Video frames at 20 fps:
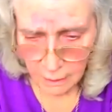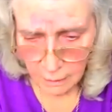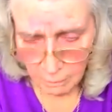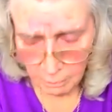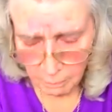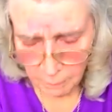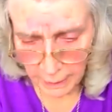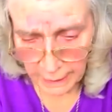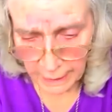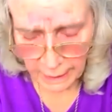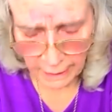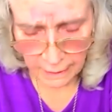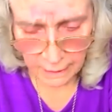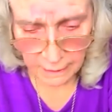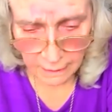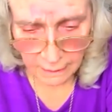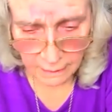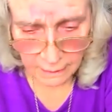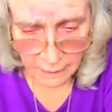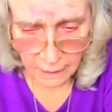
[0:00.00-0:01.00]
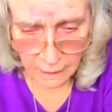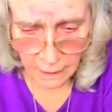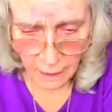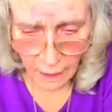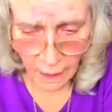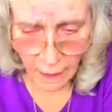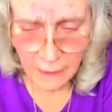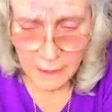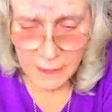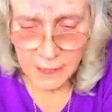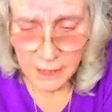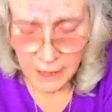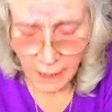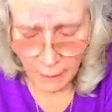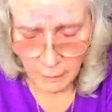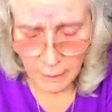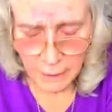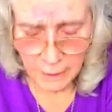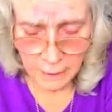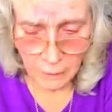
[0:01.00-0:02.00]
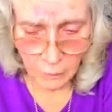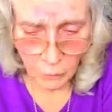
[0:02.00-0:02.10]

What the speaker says: being, and some of them